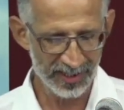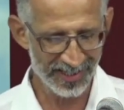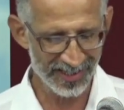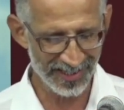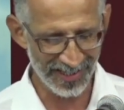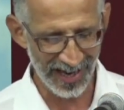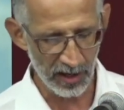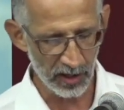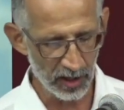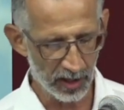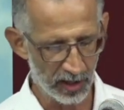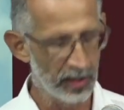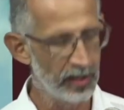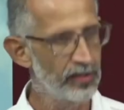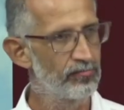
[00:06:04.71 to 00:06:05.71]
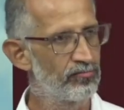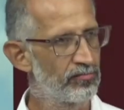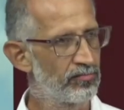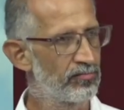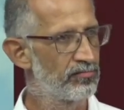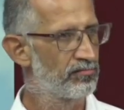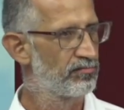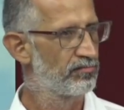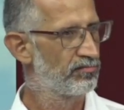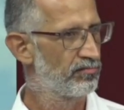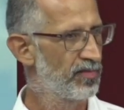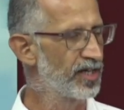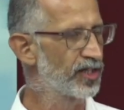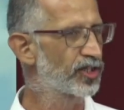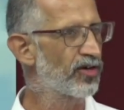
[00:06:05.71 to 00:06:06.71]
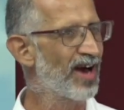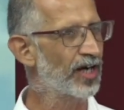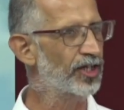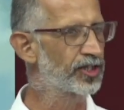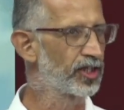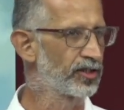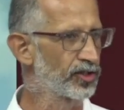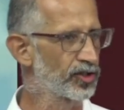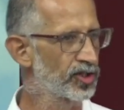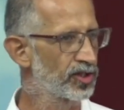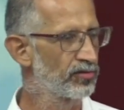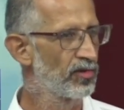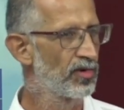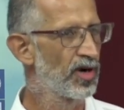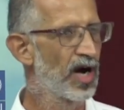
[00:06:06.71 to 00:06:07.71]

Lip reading: cellular interactions.